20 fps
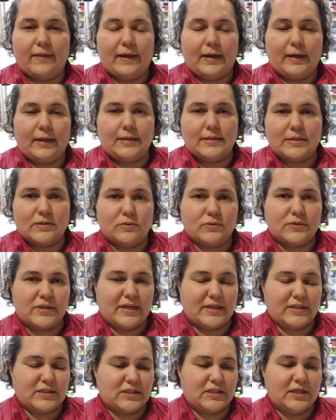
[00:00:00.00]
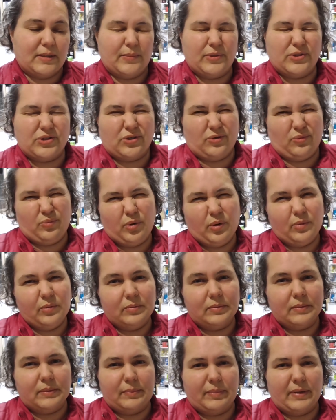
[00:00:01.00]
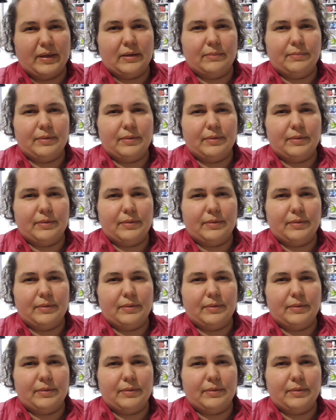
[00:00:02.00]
That is all down to temperature. It'll probably be